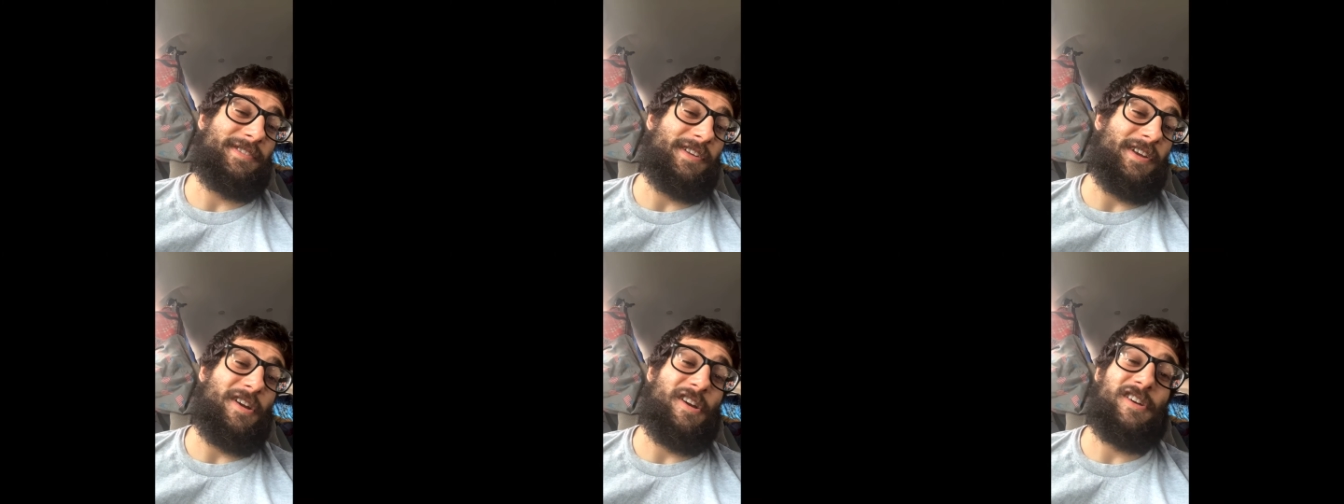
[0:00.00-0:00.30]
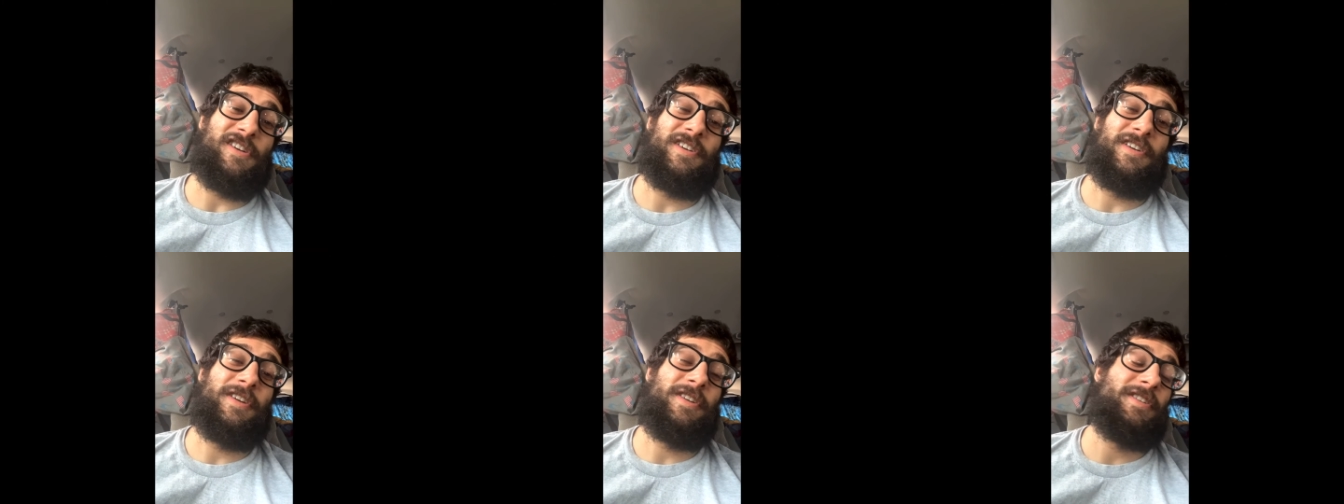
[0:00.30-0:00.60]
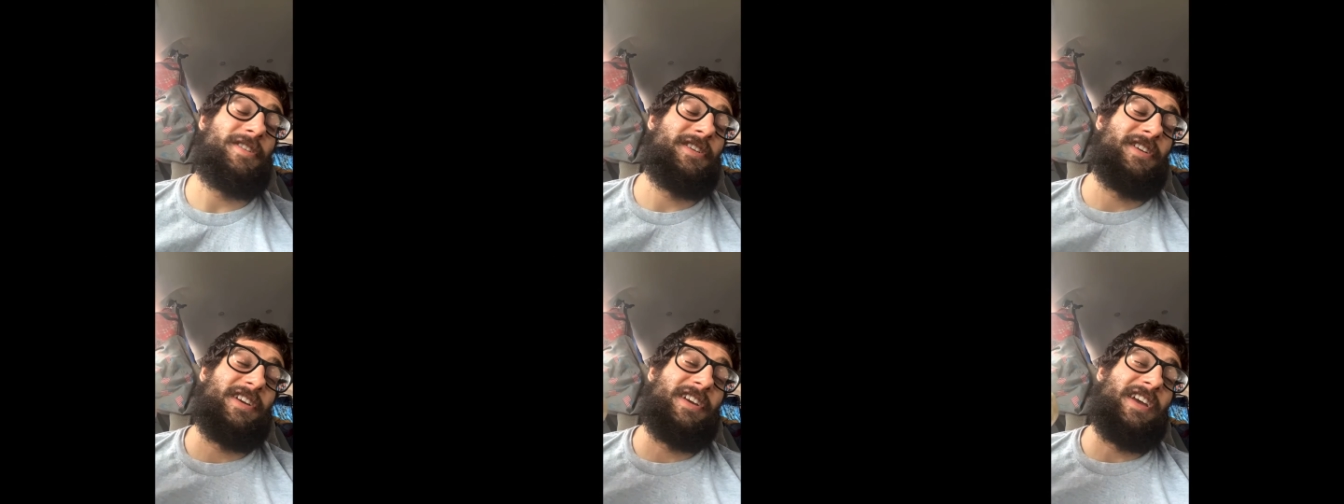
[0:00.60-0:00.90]
in the area,
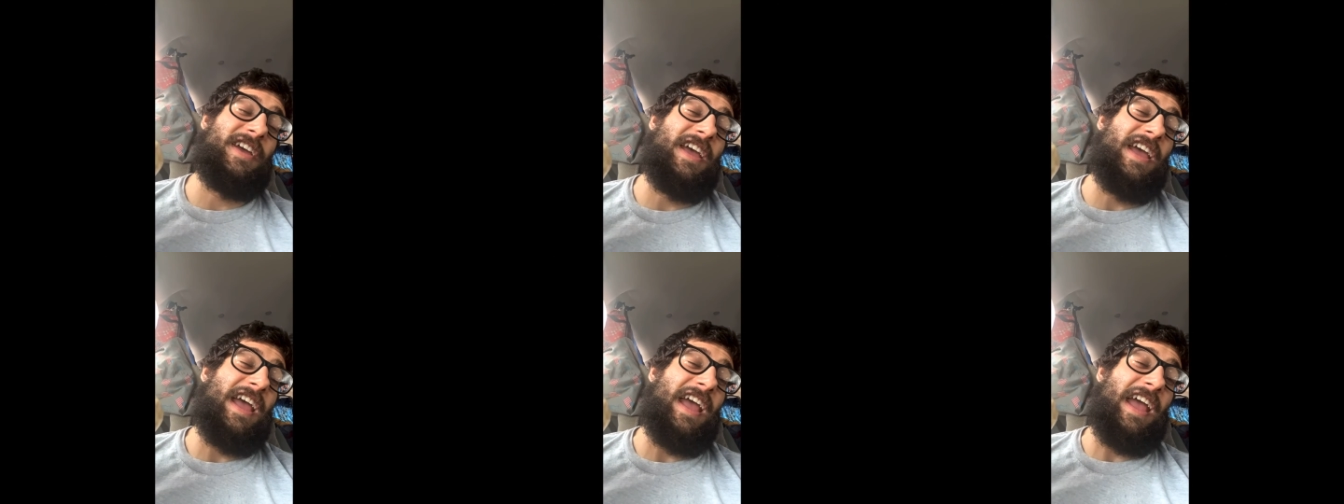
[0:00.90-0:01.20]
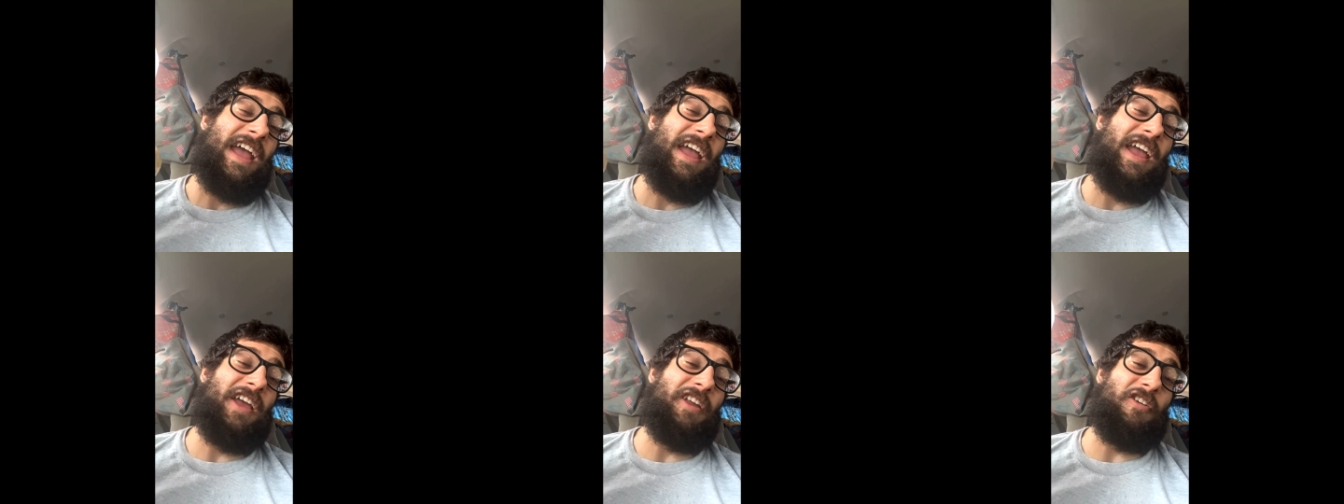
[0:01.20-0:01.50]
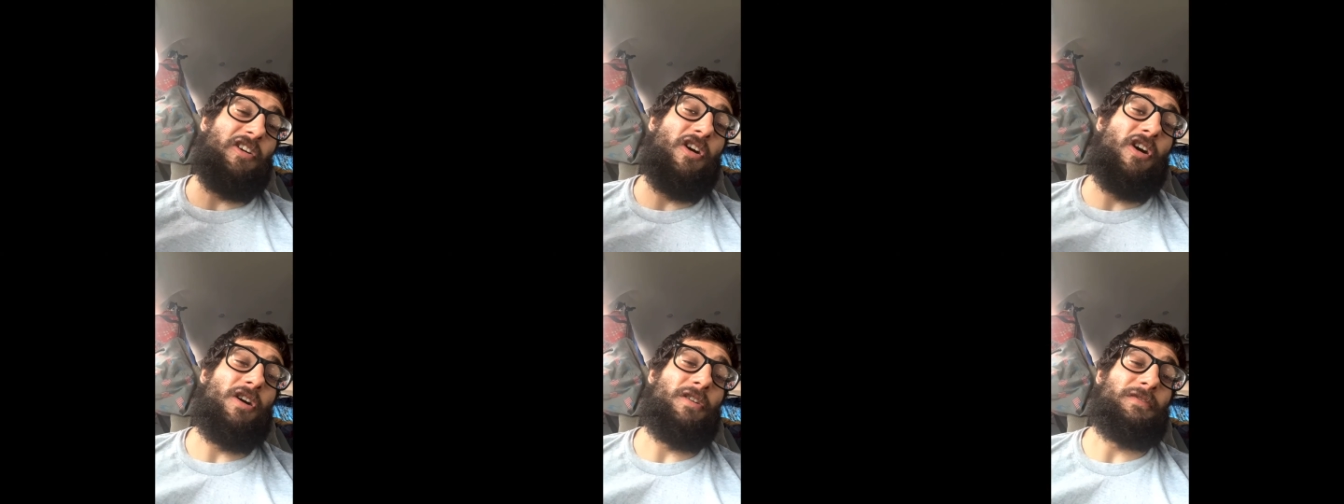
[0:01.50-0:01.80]

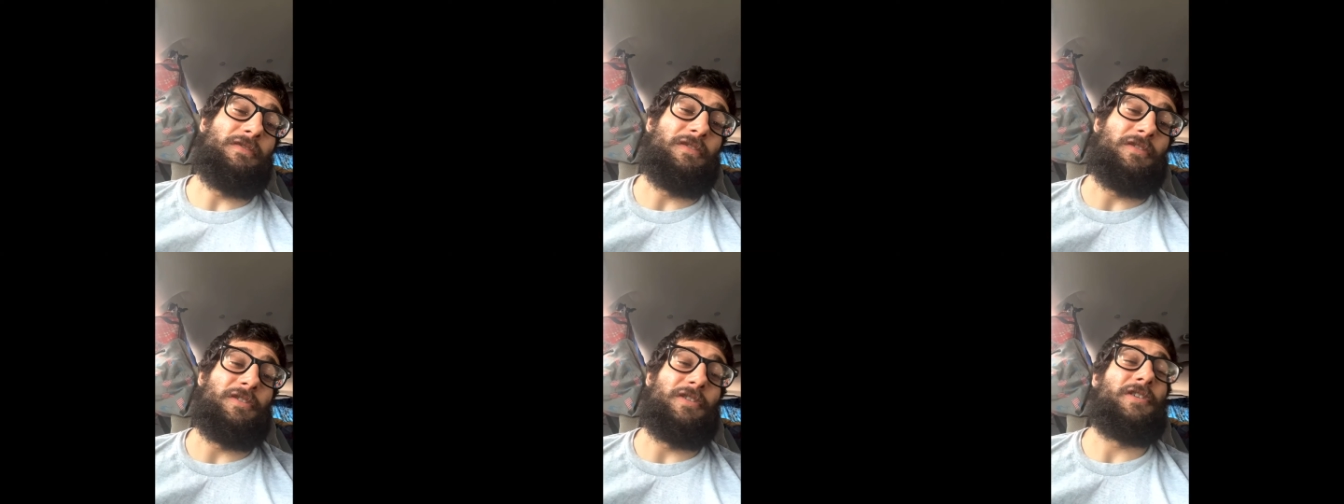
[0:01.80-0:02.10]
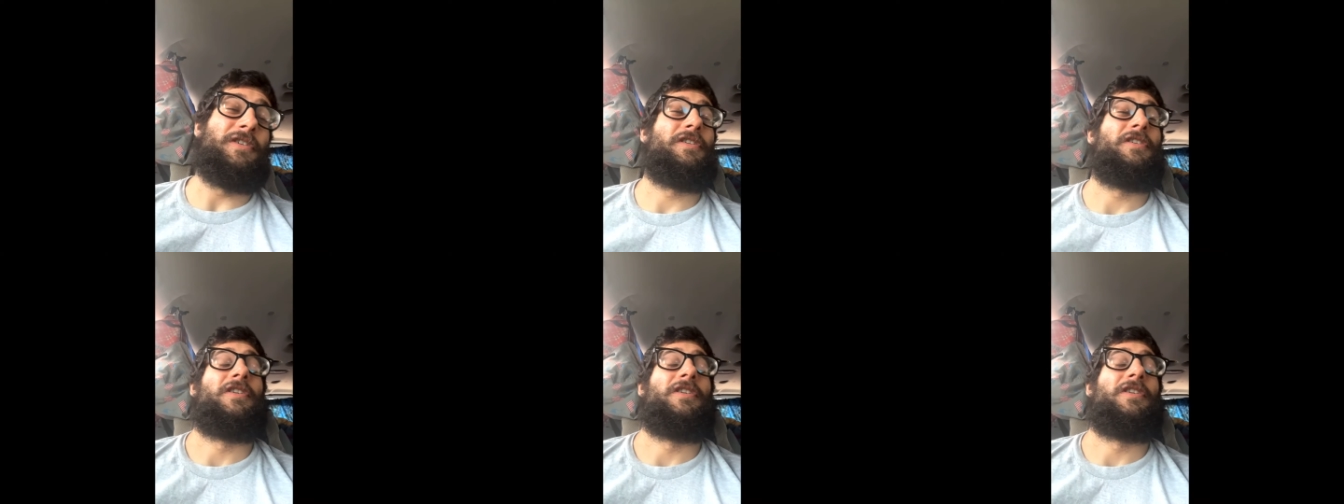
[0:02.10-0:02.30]
and offer